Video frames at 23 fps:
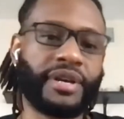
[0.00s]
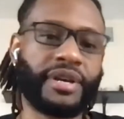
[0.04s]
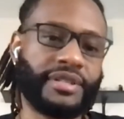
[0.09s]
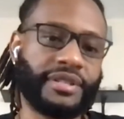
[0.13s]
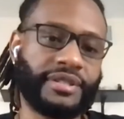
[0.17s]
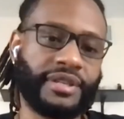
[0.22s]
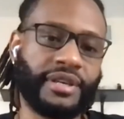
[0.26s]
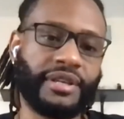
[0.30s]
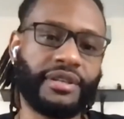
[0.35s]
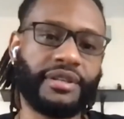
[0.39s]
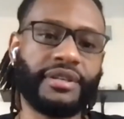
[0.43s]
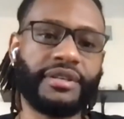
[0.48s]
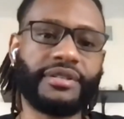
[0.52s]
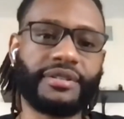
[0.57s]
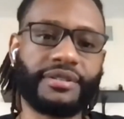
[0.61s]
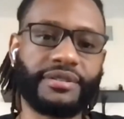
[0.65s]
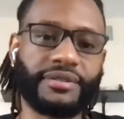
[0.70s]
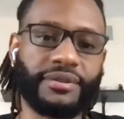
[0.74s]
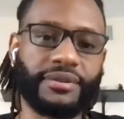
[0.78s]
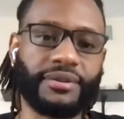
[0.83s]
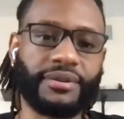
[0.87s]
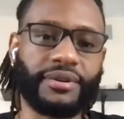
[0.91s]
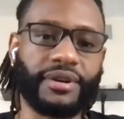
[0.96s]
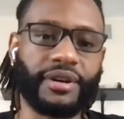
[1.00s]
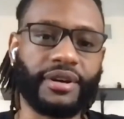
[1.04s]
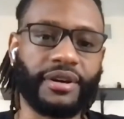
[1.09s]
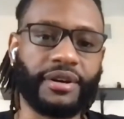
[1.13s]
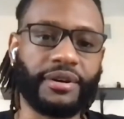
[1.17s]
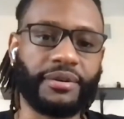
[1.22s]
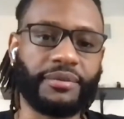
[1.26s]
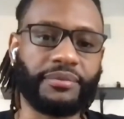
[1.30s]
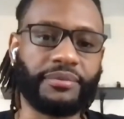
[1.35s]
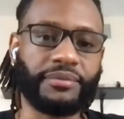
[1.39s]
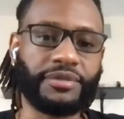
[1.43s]
press attendants
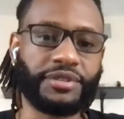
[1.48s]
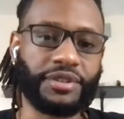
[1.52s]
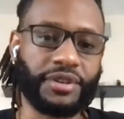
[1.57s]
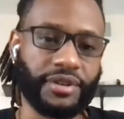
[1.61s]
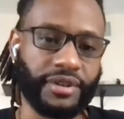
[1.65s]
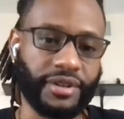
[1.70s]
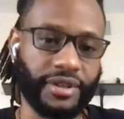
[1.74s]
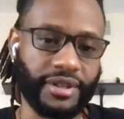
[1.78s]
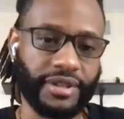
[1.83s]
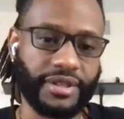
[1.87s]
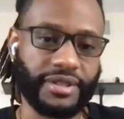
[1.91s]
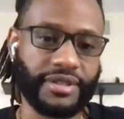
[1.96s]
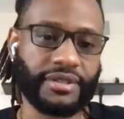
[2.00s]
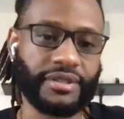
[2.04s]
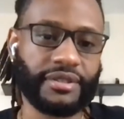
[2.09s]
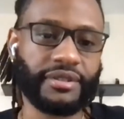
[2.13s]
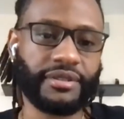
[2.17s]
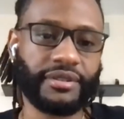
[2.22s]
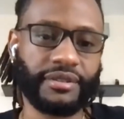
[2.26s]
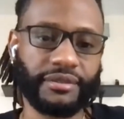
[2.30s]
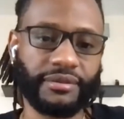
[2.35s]
or journalists?